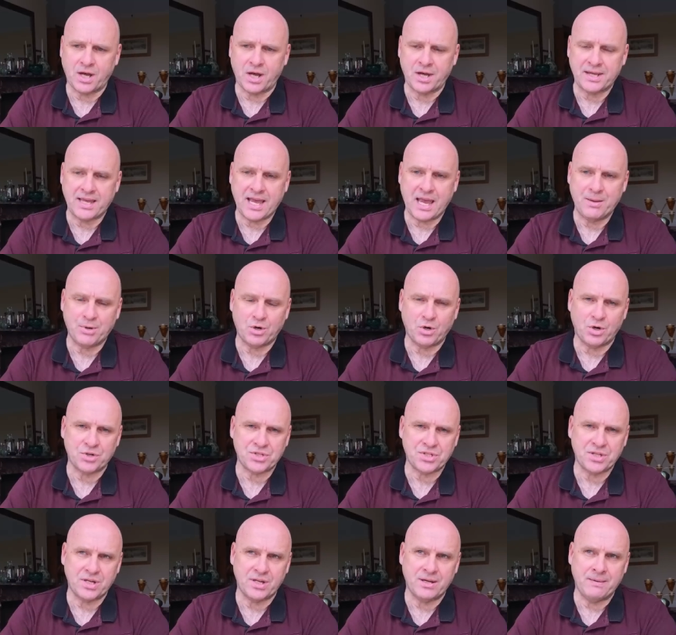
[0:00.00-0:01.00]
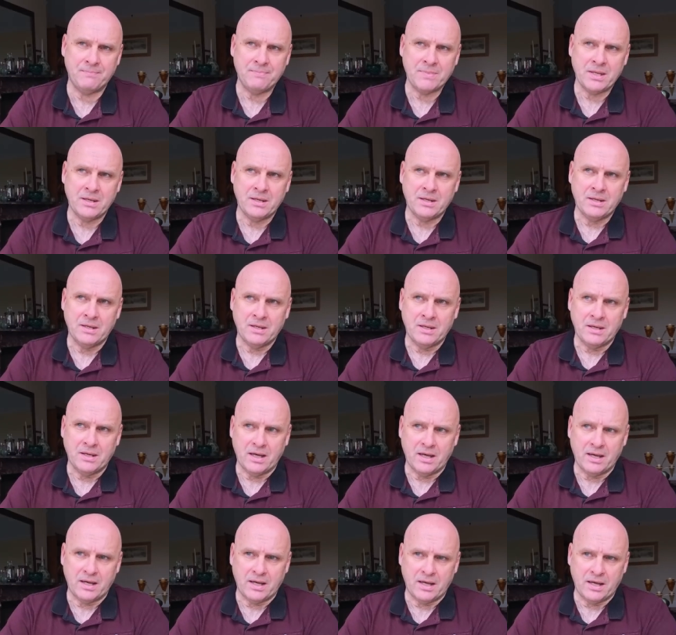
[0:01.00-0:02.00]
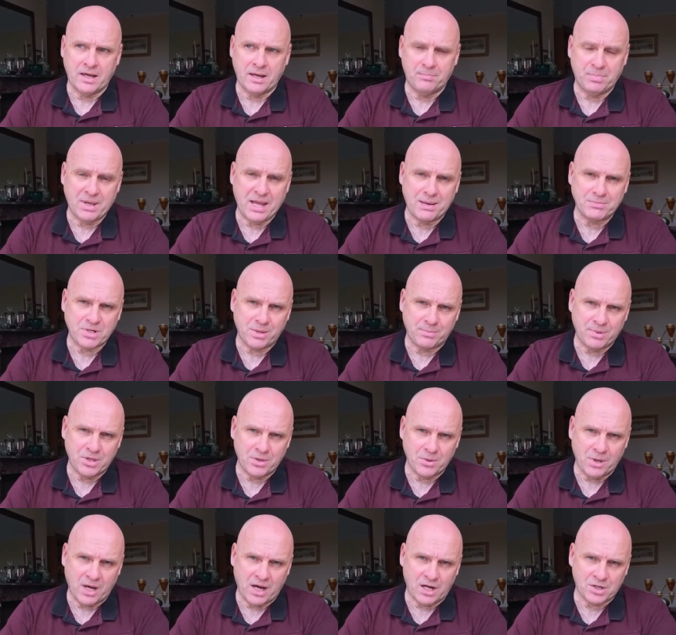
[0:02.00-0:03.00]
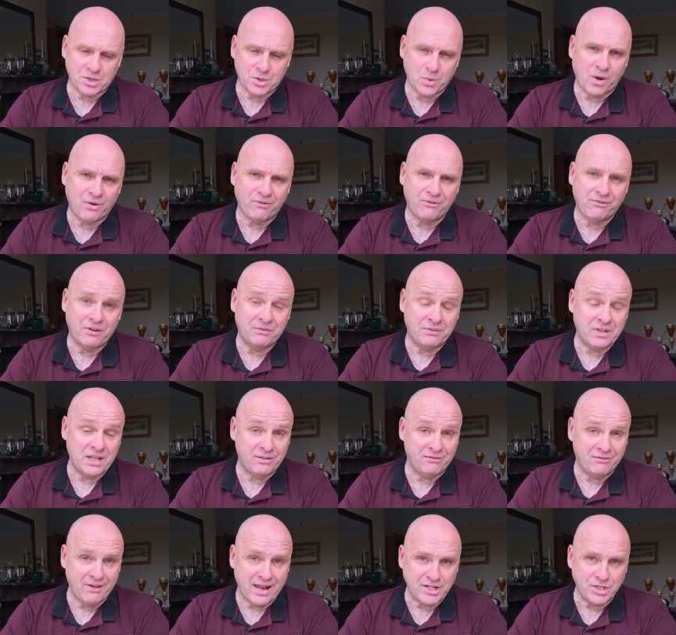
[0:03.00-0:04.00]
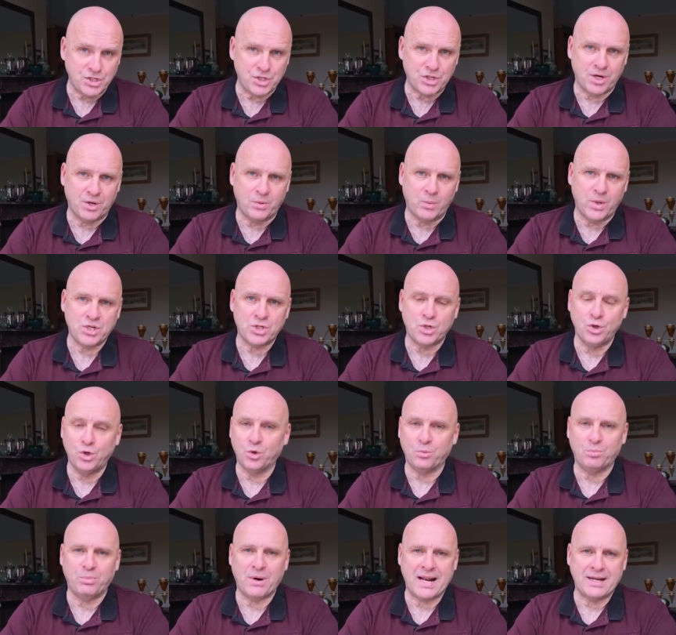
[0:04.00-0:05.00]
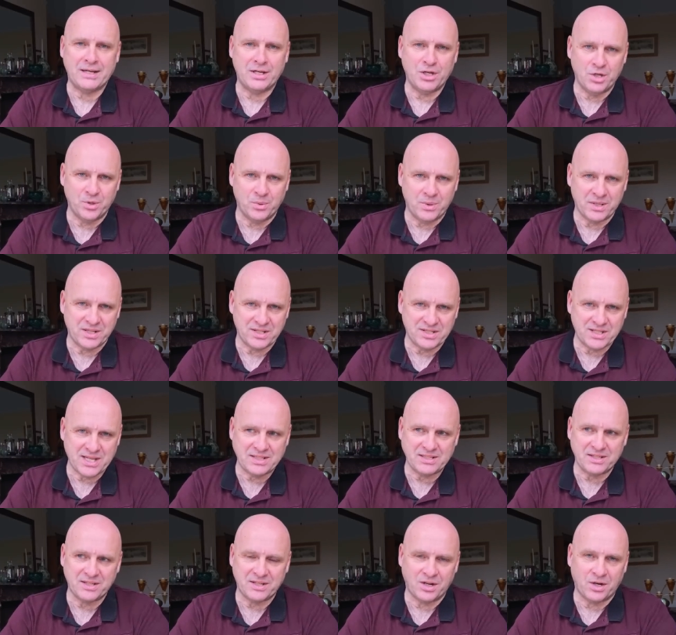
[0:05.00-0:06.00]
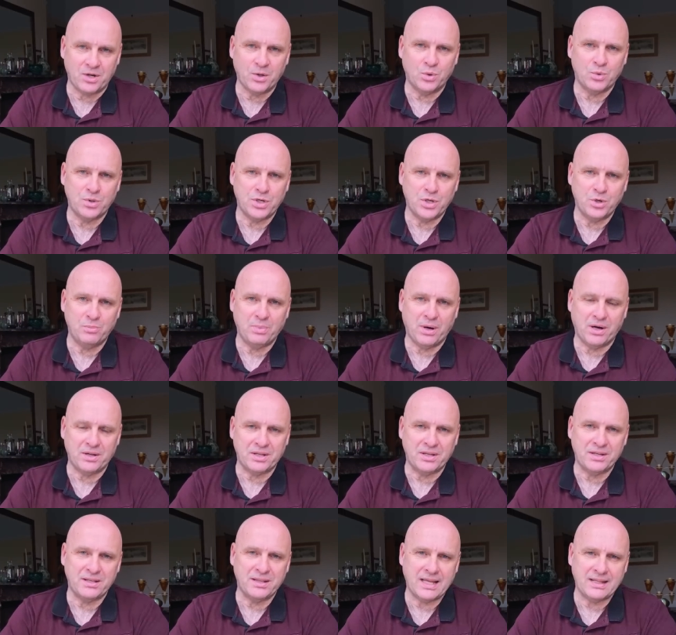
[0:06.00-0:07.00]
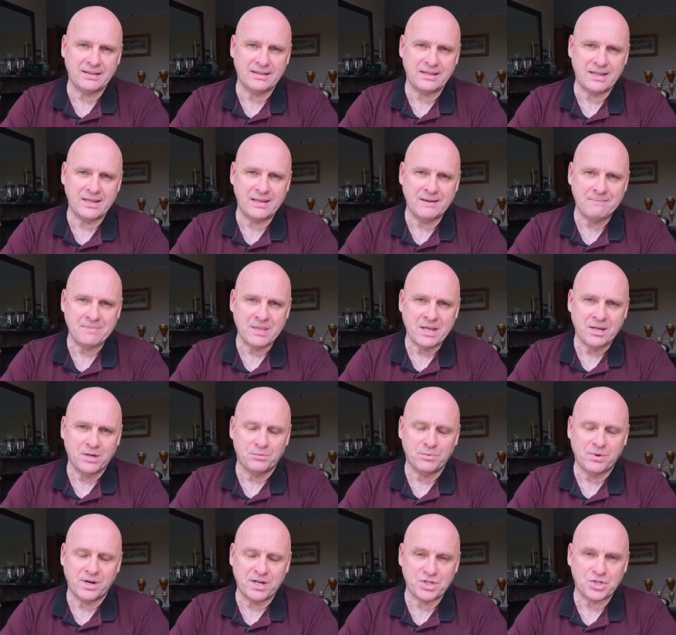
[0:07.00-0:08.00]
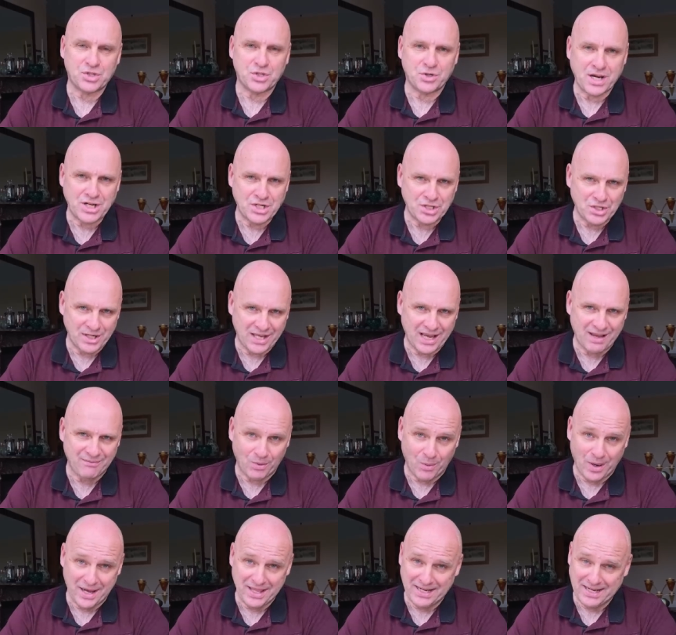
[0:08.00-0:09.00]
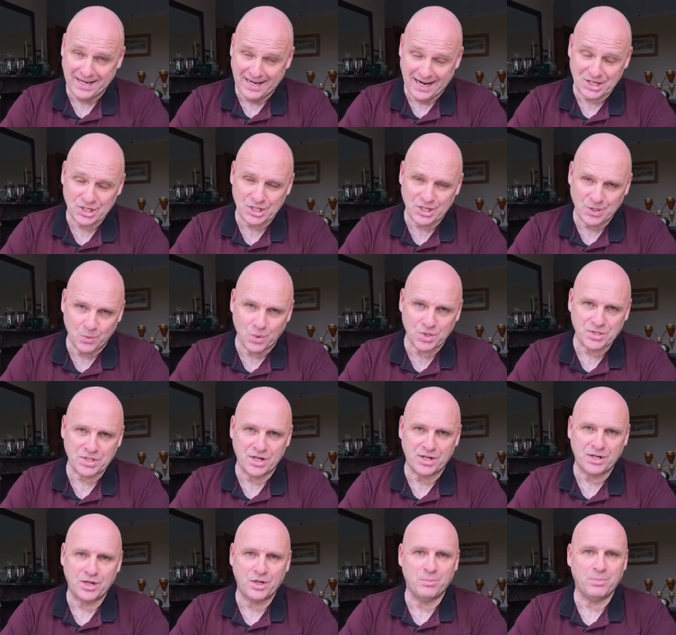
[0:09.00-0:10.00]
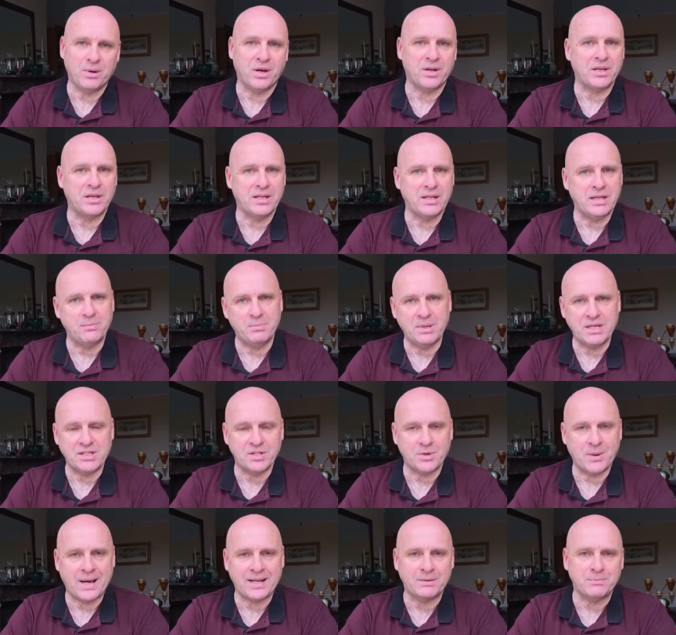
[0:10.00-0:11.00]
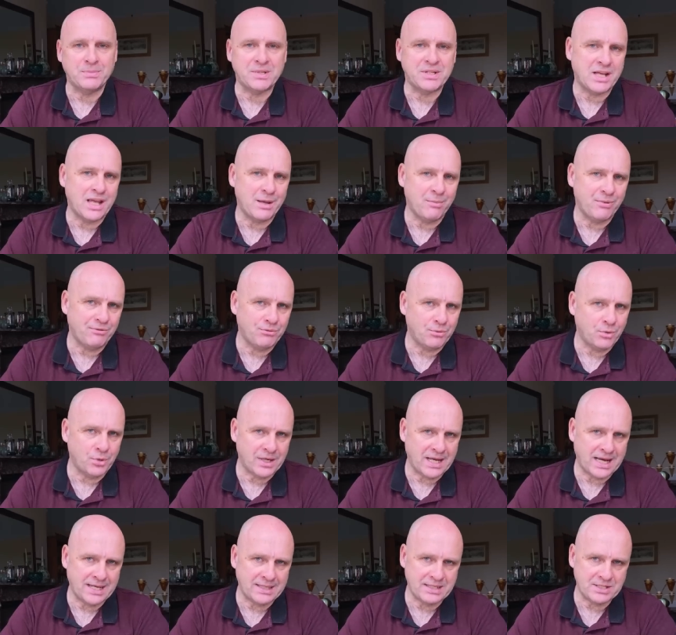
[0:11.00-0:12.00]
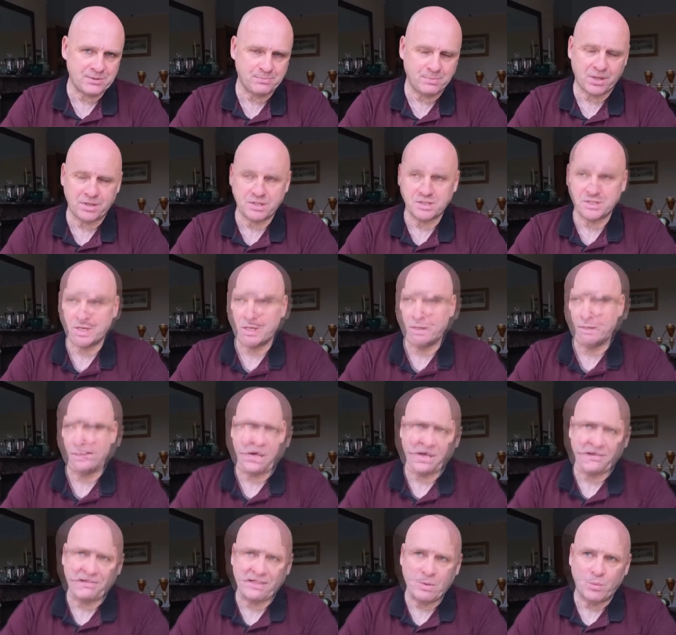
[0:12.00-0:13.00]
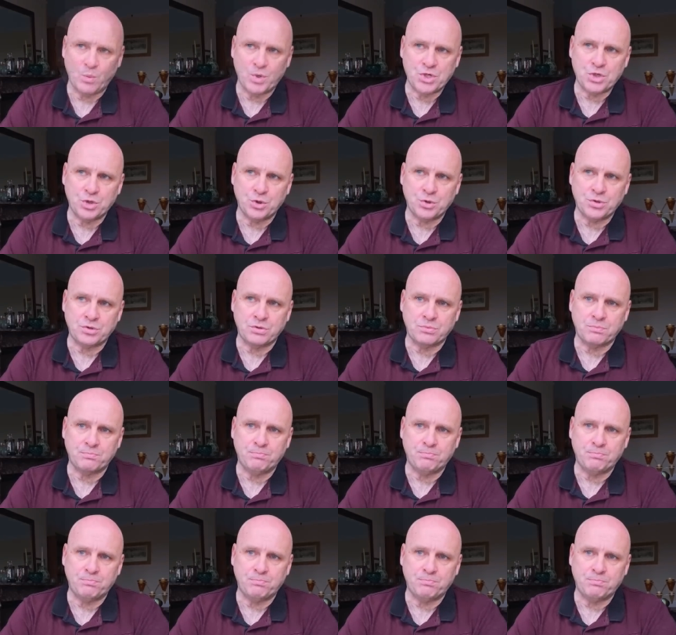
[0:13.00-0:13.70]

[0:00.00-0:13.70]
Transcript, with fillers: I came across a, a BMW R1250 Adventure, which looked brand new. And I said to the guy, Oh, new bike. And then the registration gave away that it actually wasn't a new bike. And he'd been to Adam the day before and had his bike done. But I think we should